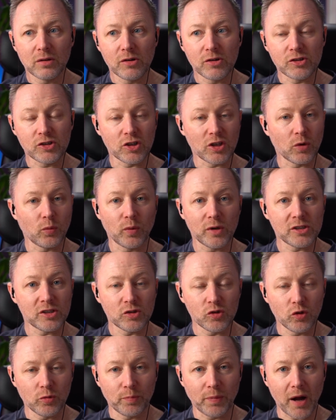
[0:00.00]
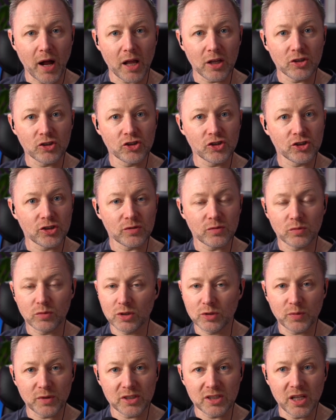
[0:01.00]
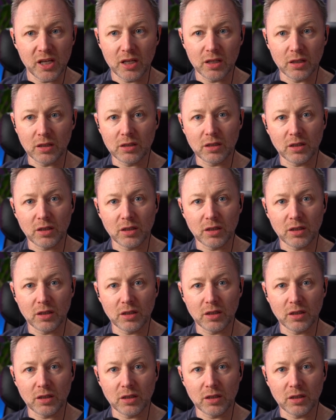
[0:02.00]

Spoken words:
So there was no barge. There wasn't.